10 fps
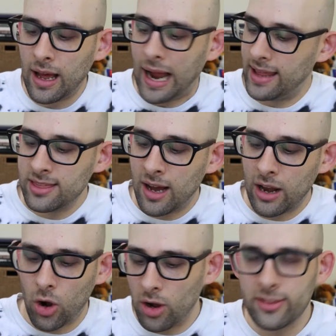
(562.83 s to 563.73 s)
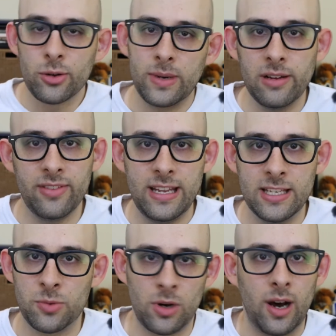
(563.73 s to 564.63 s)
I thought all three of
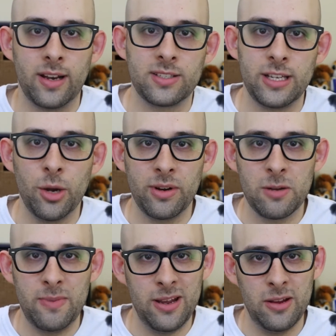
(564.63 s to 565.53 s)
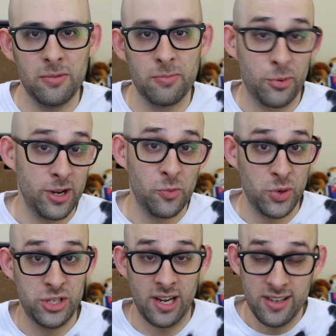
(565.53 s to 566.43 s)
these were honestly going to be pretty
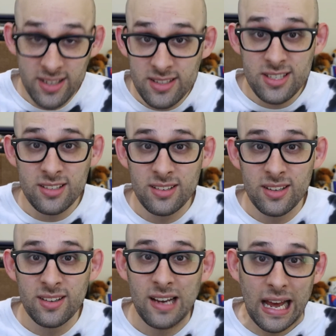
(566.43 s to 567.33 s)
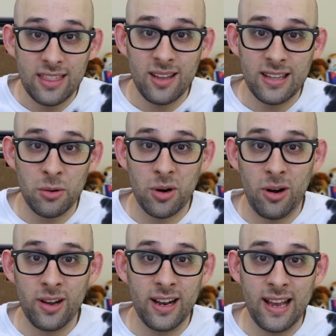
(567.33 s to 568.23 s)
redundant. I thought they were
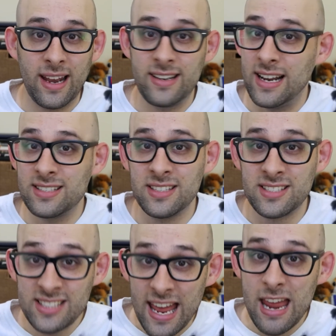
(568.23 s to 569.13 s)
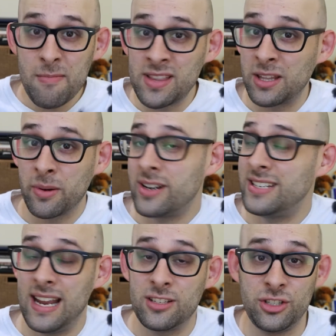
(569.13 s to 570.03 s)
all going to kind of taste the same. I thought they were going to
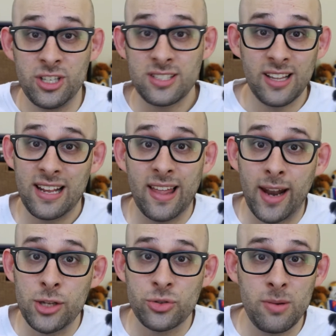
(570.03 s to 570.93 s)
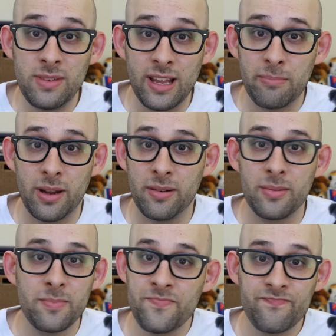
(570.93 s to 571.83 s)
taste just like that ice cream did, but
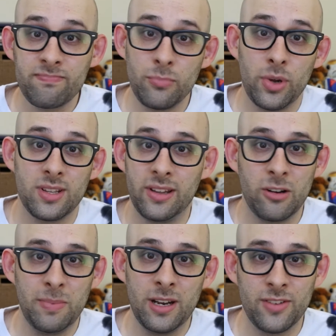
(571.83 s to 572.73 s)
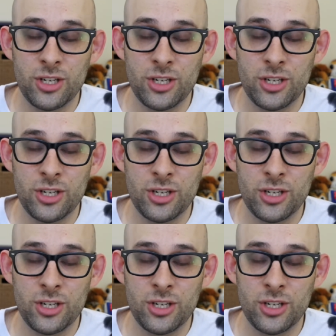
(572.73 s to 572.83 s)
with a little bit of a